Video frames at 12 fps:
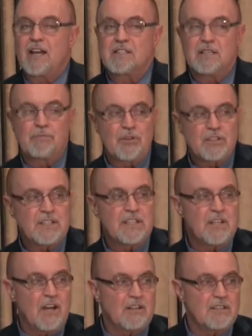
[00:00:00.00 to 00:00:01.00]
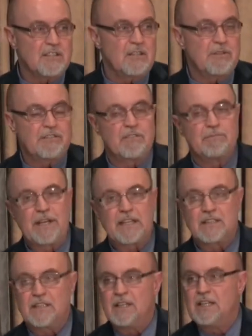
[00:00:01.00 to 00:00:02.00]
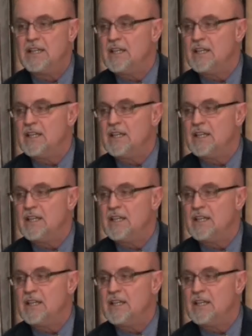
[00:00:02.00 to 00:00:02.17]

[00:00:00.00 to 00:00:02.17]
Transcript: actually personally talk to somebody from Bechtel